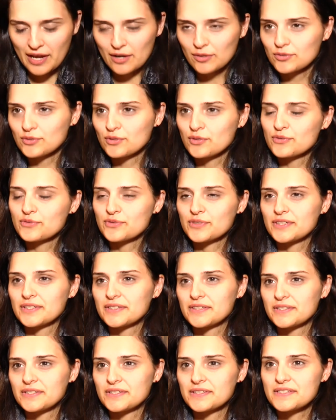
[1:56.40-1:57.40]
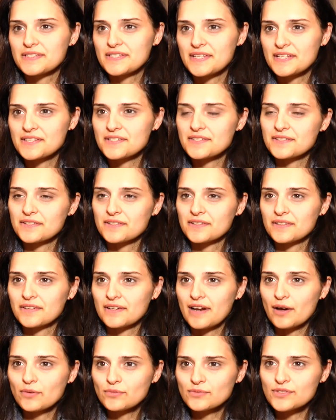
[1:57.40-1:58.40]
out of 6
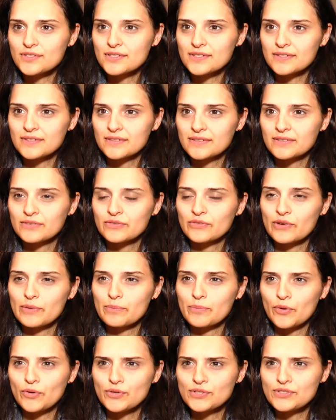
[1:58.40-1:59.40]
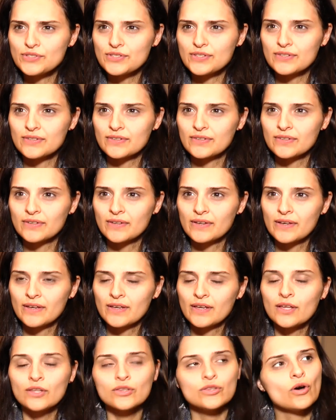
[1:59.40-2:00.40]
rounds, 3 points.
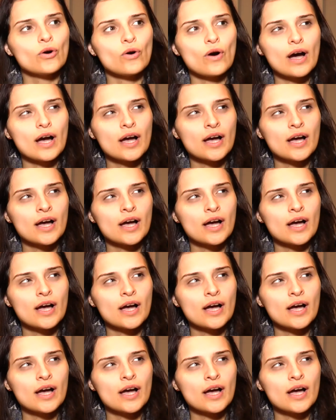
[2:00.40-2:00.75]
No,